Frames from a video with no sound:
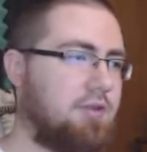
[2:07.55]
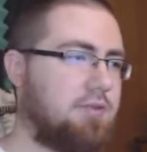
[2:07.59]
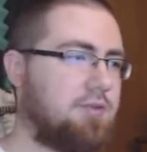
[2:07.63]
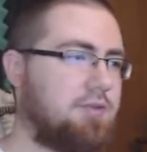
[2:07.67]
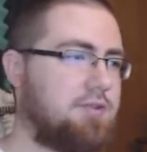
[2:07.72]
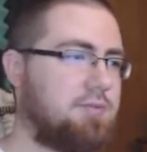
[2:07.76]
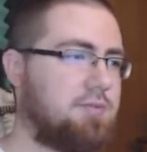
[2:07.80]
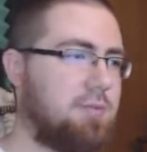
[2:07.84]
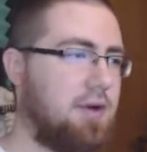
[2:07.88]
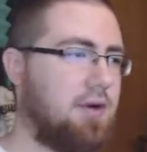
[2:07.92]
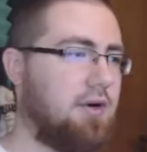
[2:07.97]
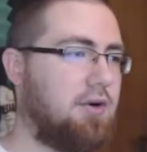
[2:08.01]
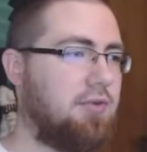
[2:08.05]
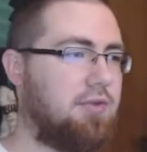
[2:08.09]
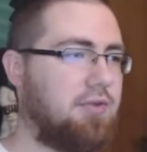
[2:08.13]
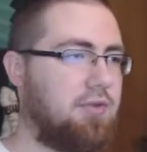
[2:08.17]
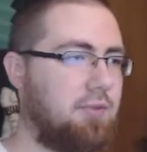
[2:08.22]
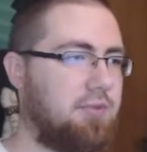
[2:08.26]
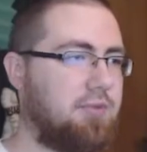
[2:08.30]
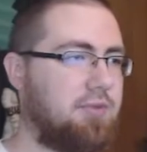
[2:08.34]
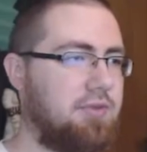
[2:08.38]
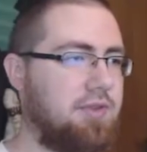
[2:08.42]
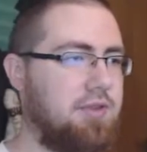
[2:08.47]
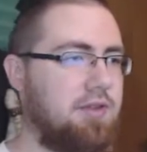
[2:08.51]
spell
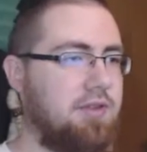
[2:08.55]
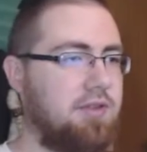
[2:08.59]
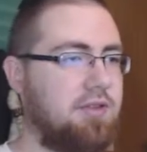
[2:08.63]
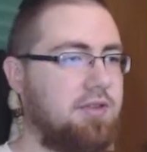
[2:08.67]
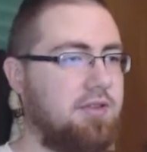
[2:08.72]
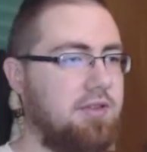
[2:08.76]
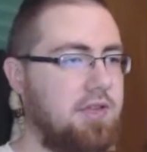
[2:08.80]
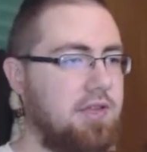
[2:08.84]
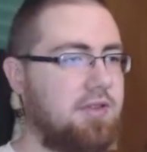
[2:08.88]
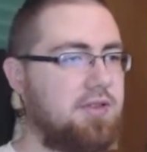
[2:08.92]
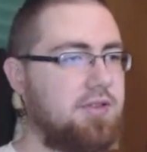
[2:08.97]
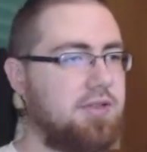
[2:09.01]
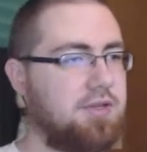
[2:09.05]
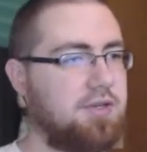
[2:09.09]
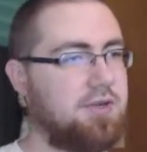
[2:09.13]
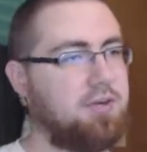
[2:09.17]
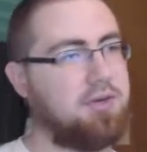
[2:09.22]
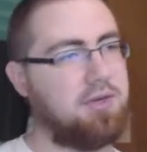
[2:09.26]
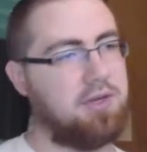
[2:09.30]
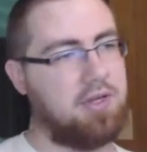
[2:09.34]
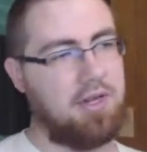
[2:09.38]
from D2.